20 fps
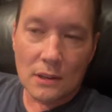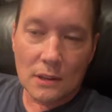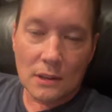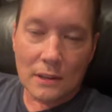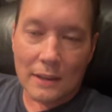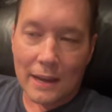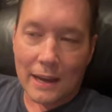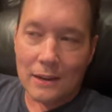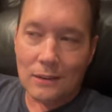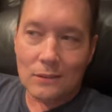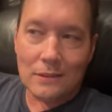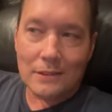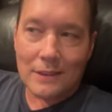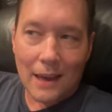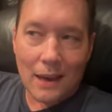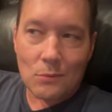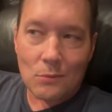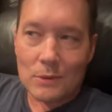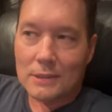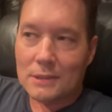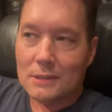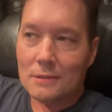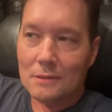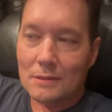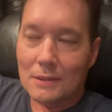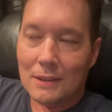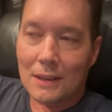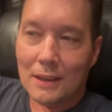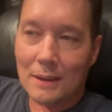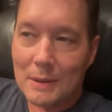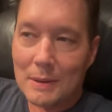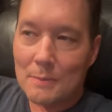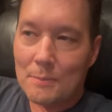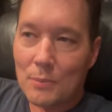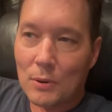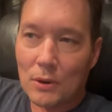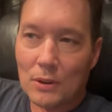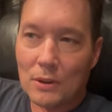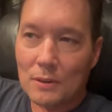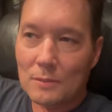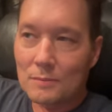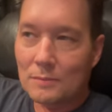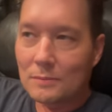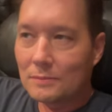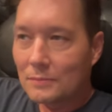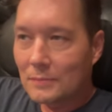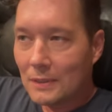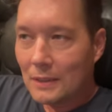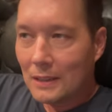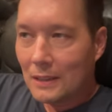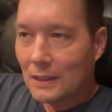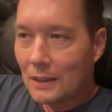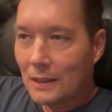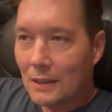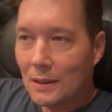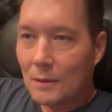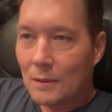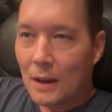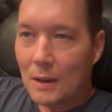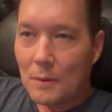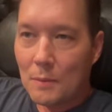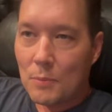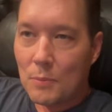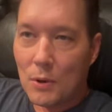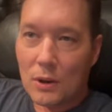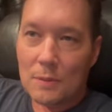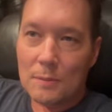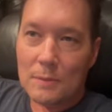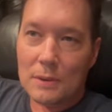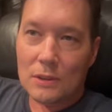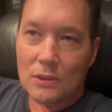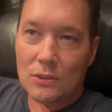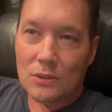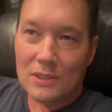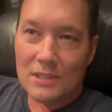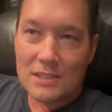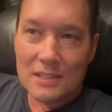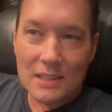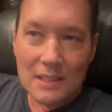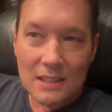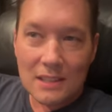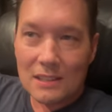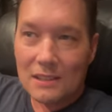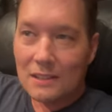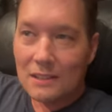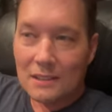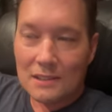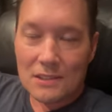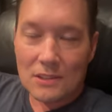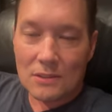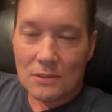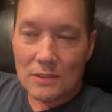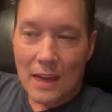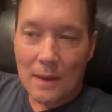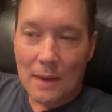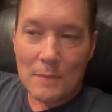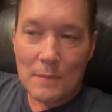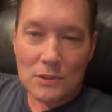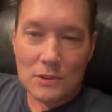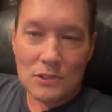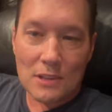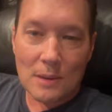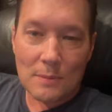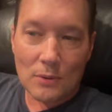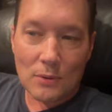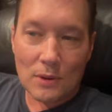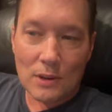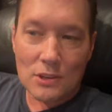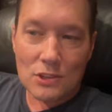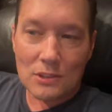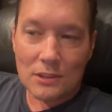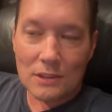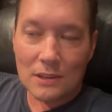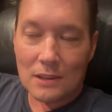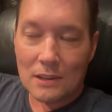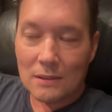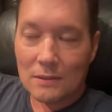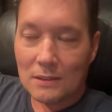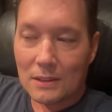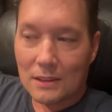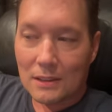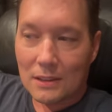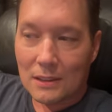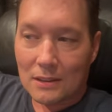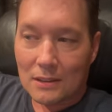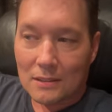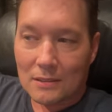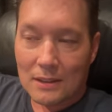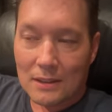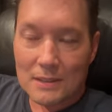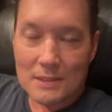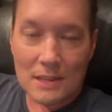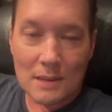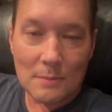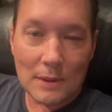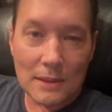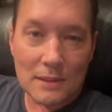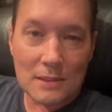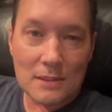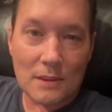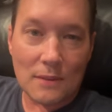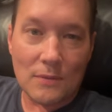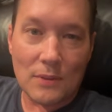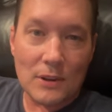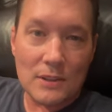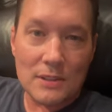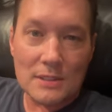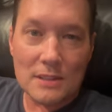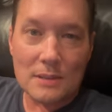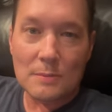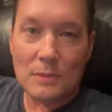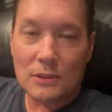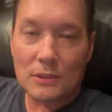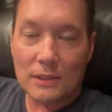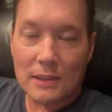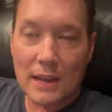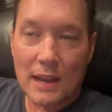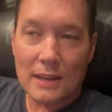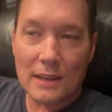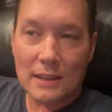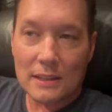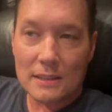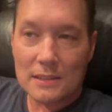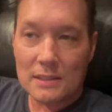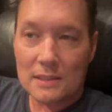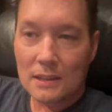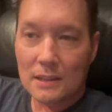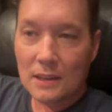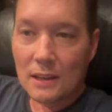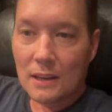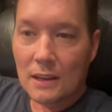Like I don't get what I mean. Burgum, uh, Burgum and Christie. Is there that much separation there? Like they they seem like very similar candidates